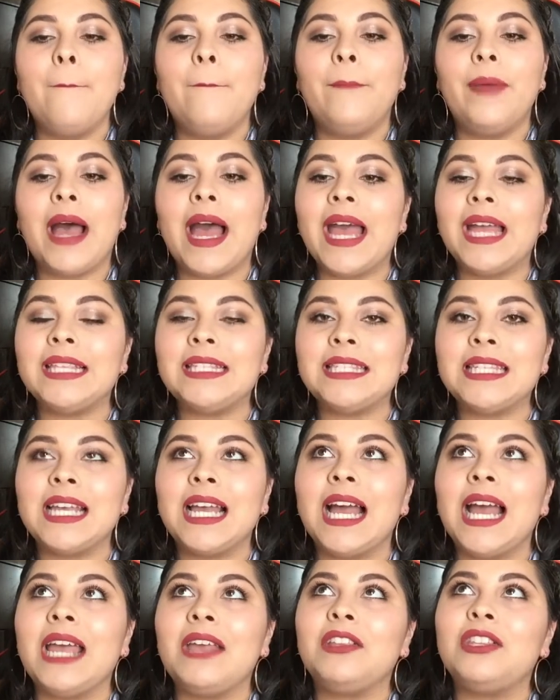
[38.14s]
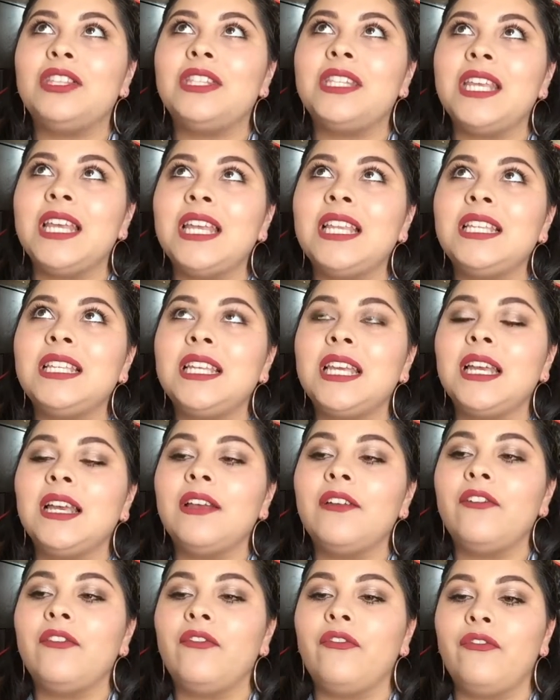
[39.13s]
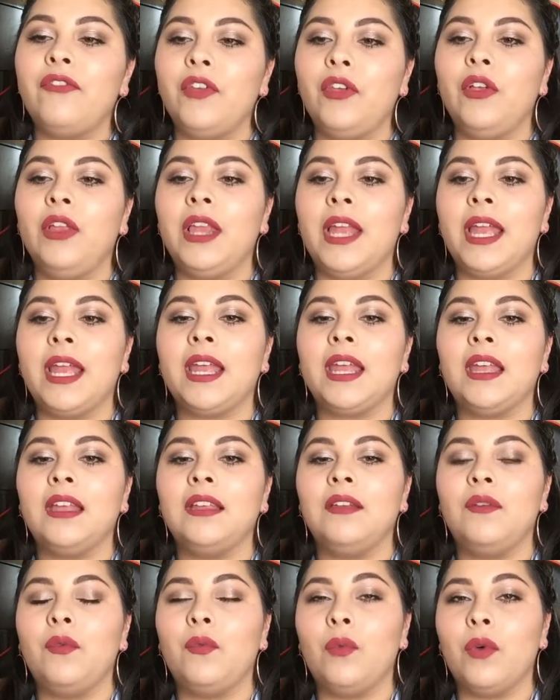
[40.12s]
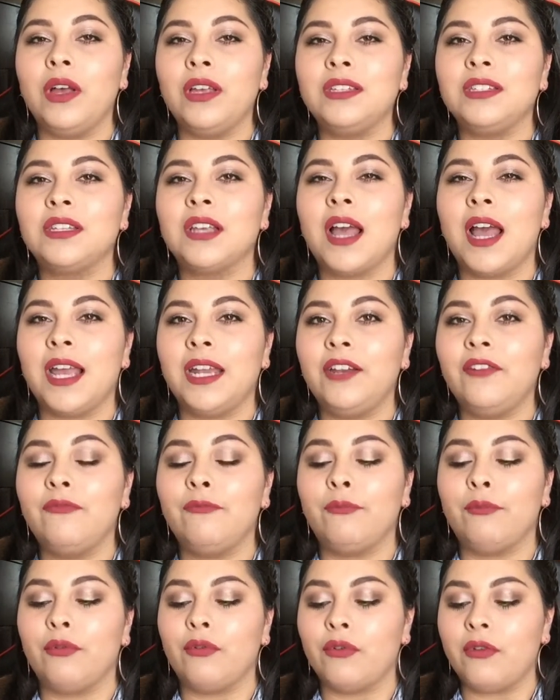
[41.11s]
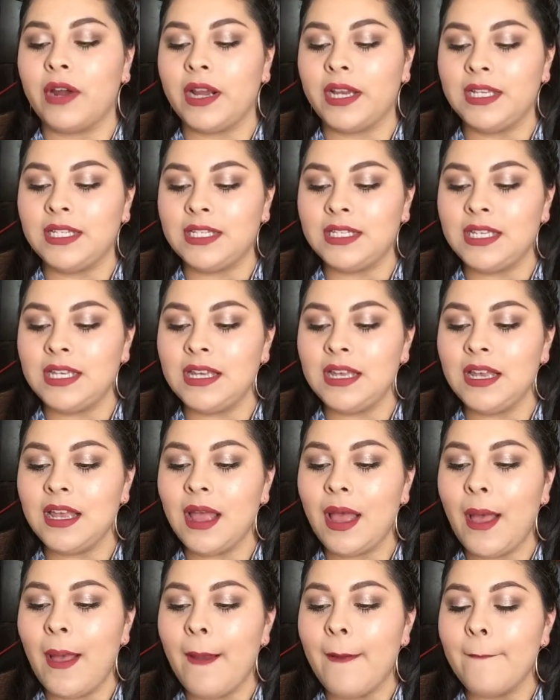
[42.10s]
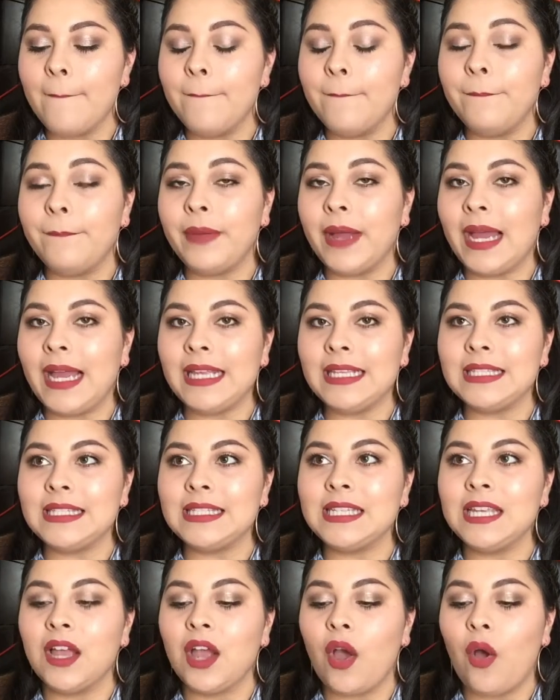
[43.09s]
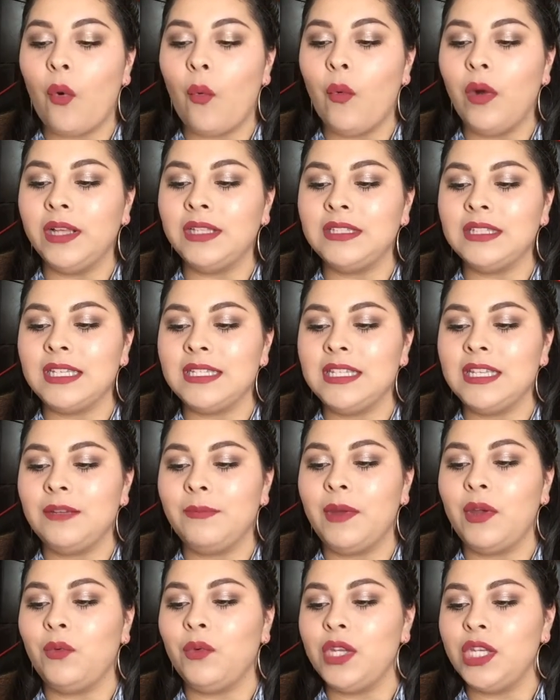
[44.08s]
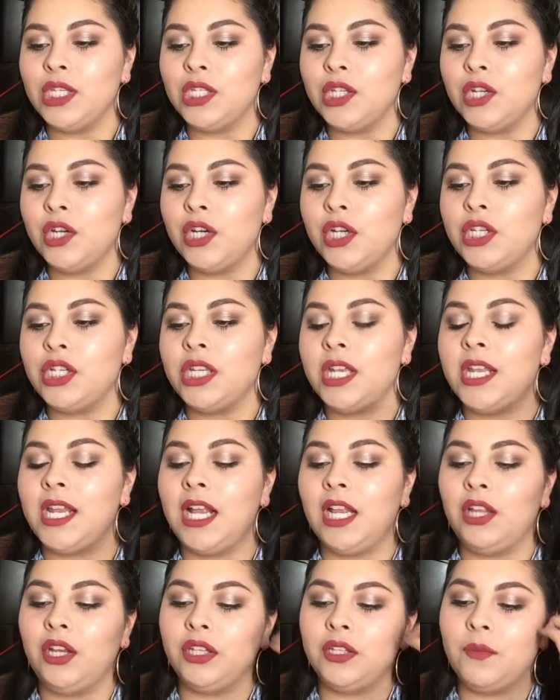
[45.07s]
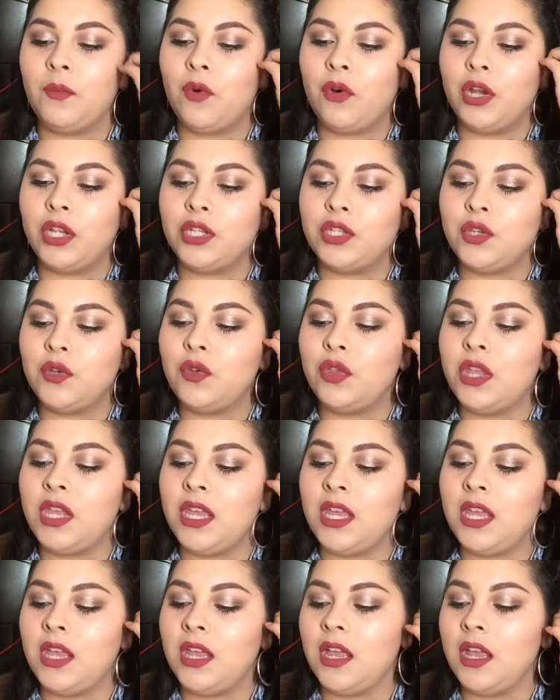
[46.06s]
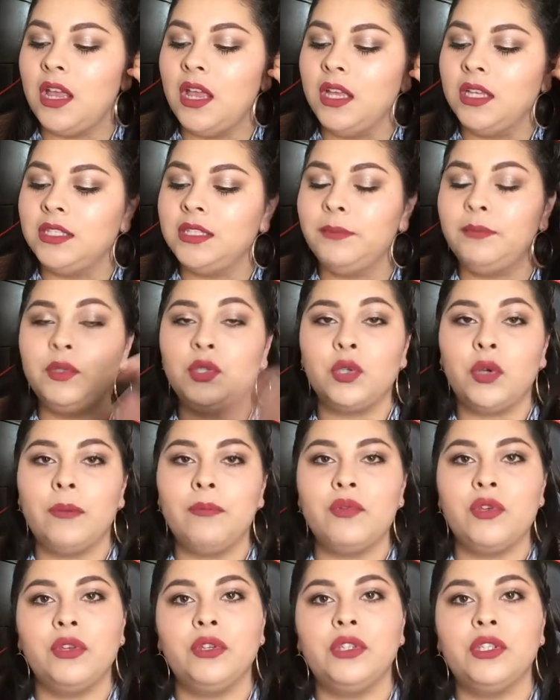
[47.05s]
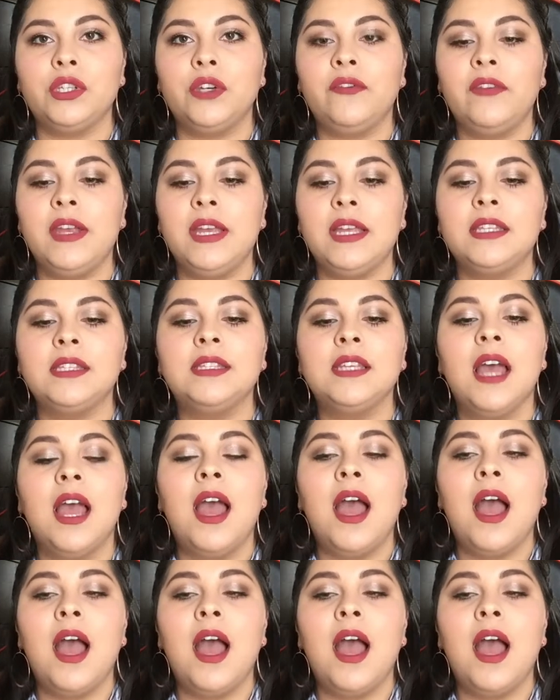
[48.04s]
but I did feel like it was kind of pricey. But once I did my research and I looked more into the subscription service,